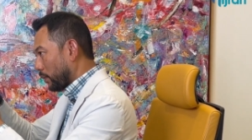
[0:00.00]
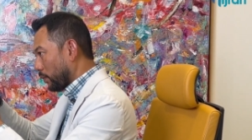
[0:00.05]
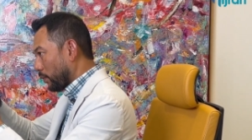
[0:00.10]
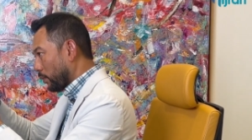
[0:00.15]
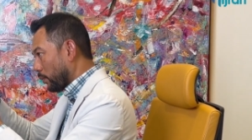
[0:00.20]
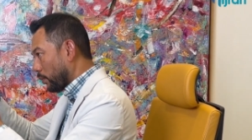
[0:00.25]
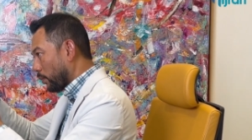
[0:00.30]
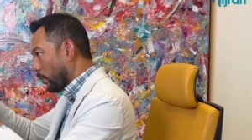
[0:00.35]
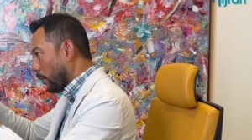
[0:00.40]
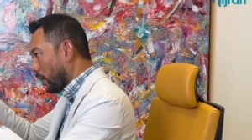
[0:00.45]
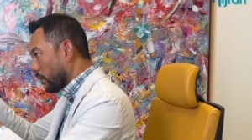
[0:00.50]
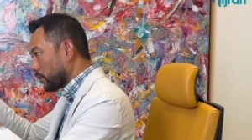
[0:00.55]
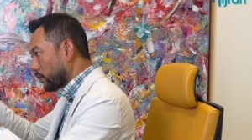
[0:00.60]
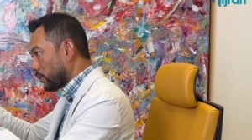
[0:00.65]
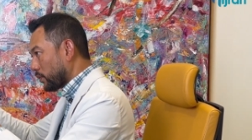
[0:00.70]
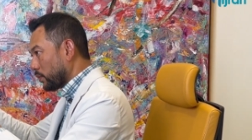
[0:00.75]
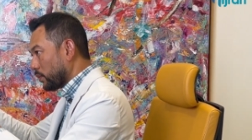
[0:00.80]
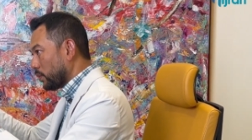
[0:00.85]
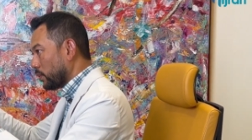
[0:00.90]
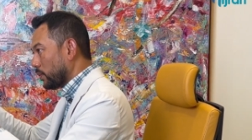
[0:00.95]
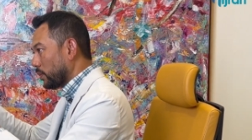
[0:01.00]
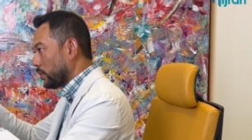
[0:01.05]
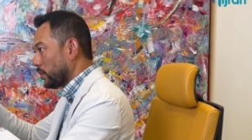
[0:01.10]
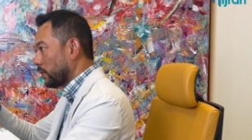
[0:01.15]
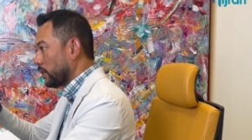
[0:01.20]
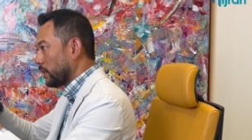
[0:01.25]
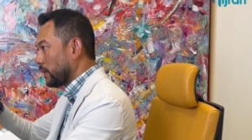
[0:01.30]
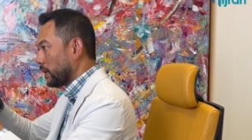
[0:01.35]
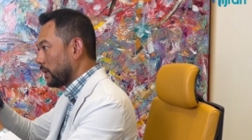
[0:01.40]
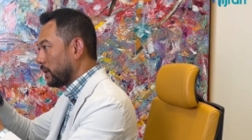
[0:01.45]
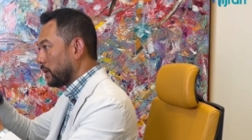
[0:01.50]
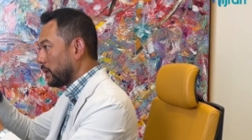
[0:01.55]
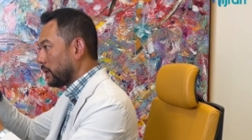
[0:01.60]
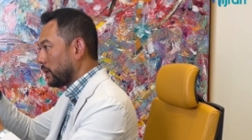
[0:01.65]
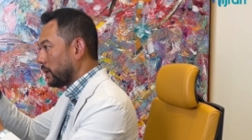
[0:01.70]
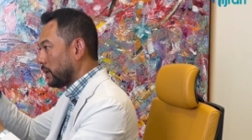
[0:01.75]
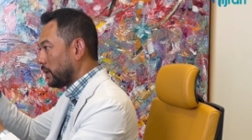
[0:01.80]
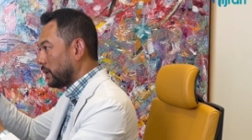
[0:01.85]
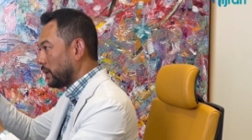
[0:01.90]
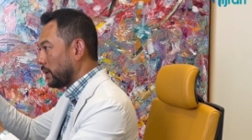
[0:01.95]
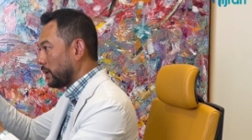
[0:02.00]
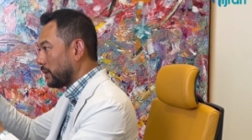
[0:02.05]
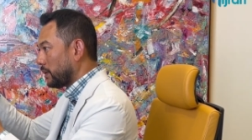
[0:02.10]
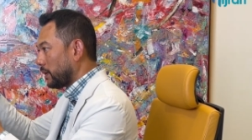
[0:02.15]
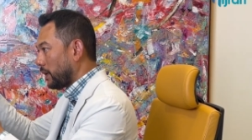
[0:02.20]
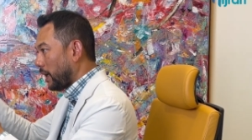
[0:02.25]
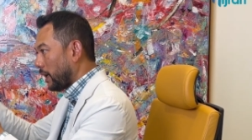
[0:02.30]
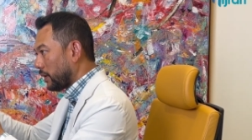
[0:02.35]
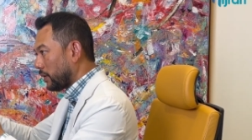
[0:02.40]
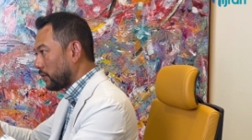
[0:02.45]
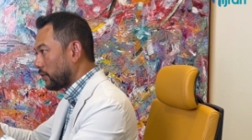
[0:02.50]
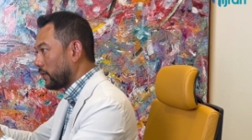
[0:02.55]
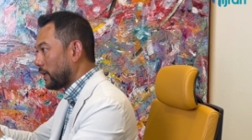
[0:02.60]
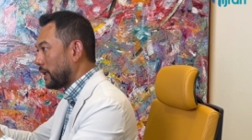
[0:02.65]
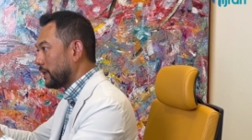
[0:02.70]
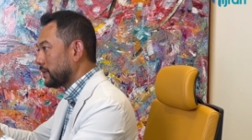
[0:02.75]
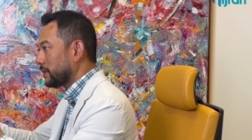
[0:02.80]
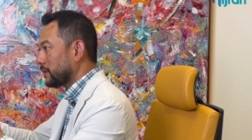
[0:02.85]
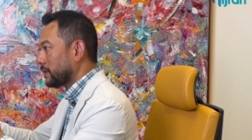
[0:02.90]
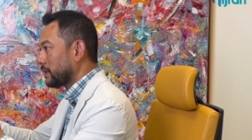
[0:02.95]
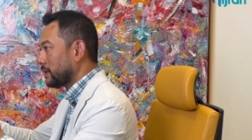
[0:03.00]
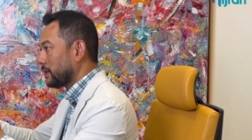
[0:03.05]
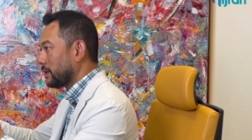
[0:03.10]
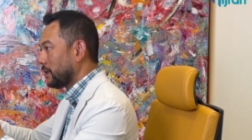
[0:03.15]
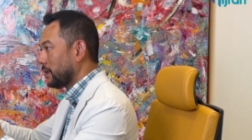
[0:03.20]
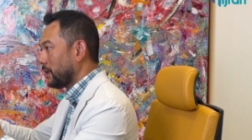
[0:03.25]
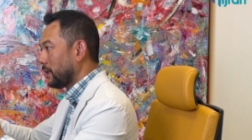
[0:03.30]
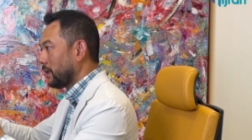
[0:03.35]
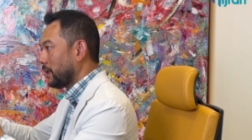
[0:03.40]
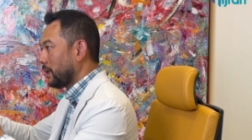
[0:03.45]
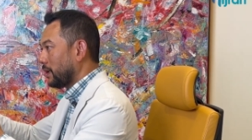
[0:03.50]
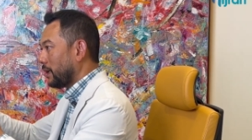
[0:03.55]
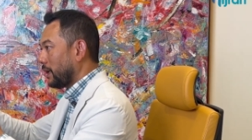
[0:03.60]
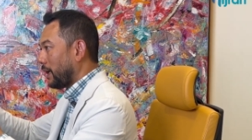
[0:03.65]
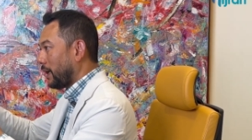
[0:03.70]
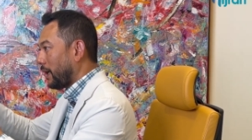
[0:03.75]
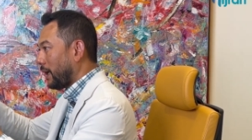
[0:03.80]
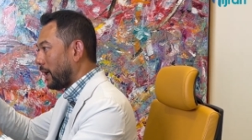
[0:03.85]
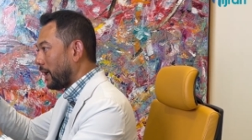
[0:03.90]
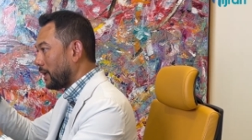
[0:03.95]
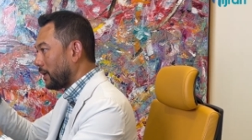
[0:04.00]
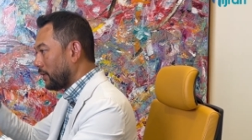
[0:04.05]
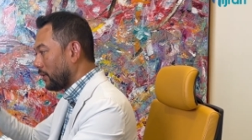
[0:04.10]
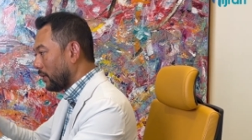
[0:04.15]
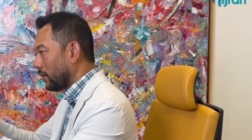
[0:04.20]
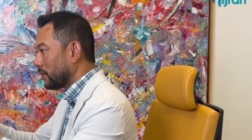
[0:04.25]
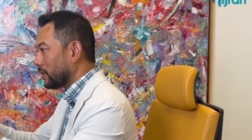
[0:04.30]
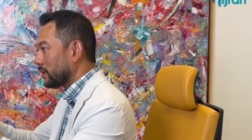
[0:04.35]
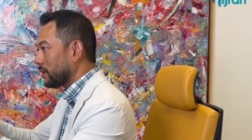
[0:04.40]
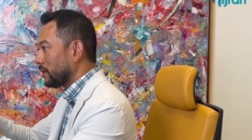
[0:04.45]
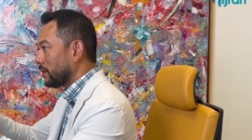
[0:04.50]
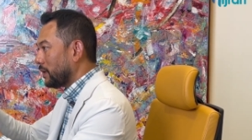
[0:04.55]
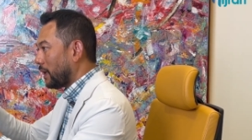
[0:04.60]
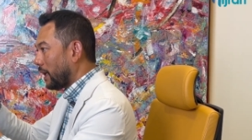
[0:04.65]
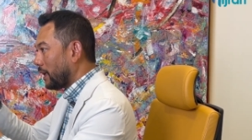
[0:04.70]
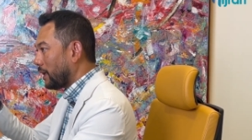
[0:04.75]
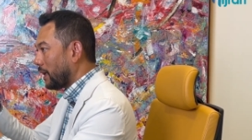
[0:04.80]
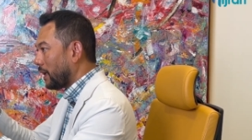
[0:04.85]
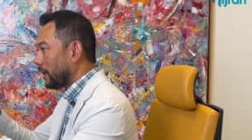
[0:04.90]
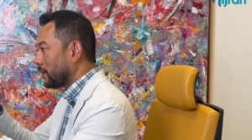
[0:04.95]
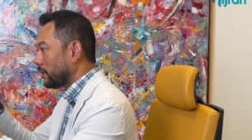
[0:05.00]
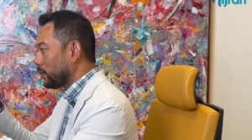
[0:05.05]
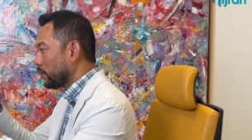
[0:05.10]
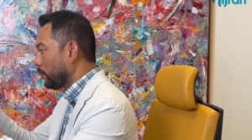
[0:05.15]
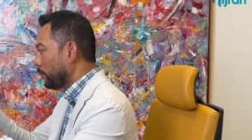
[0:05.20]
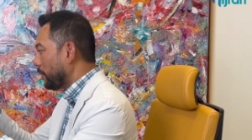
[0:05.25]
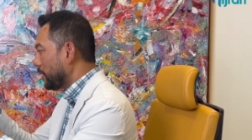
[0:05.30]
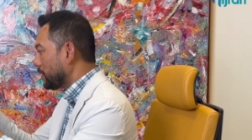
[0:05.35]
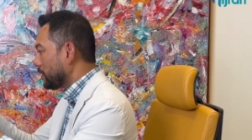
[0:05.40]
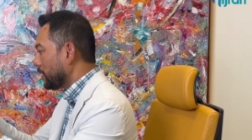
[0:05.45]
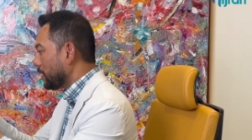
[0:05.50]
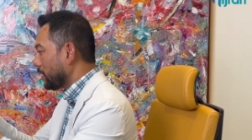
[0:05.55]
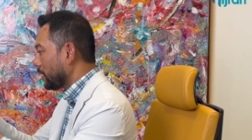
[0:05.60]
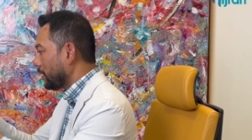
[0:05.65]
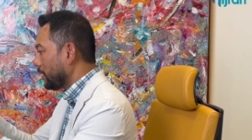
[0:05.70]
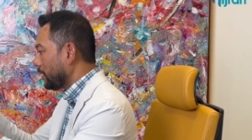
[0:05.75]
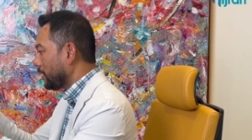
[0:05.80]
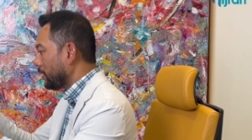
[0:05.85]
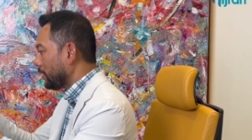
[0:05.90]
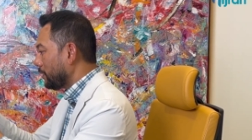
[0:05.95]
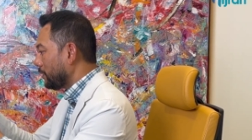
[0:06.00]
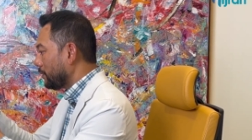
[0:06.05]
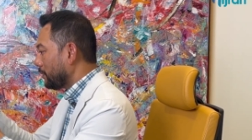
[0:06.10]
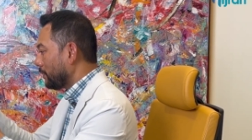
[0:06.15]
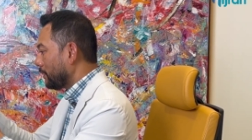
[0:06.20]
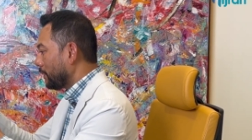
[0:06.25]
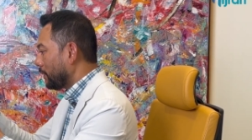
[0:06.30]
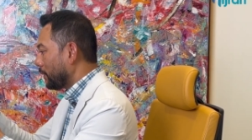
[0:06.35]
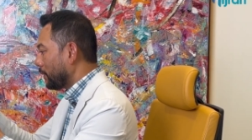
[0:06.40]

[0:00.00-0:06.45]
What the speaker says: to walk through the 8 trust and to basically